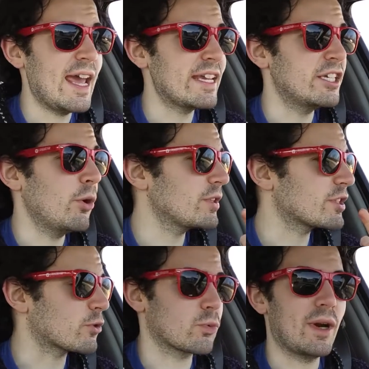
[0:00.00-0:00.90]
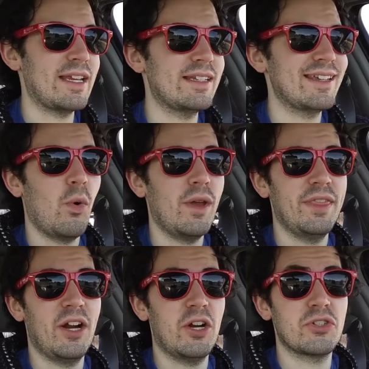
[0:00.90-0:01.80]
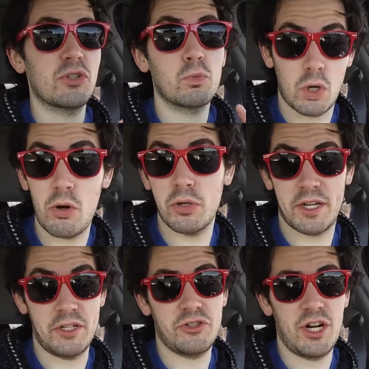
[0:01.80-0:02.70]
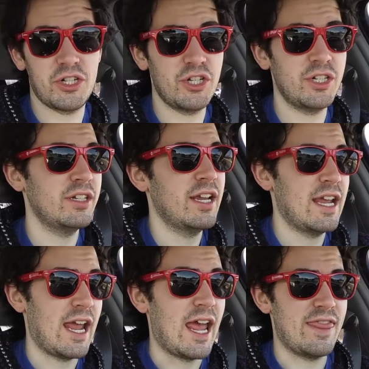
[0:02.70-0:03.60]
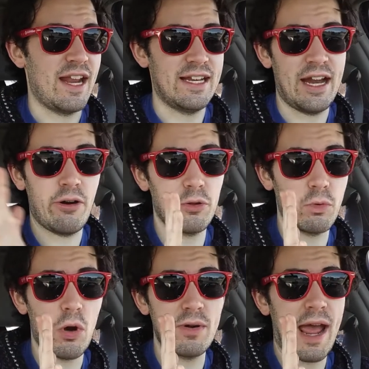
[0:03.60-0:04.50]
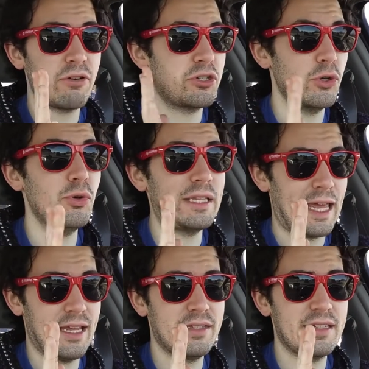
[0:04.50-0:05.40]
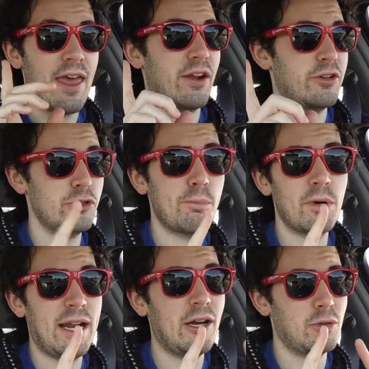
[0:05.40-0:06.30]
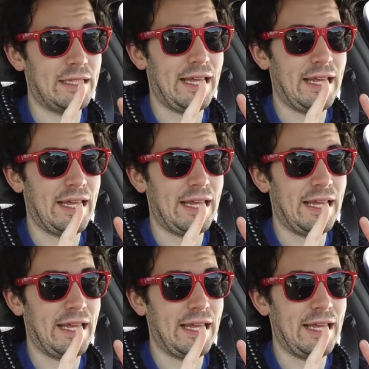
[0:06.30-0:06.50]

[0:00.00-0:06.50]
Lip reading: Hey, you know what's great? When there's road construction and they narrow the road down to 2 lanes and they're super narrow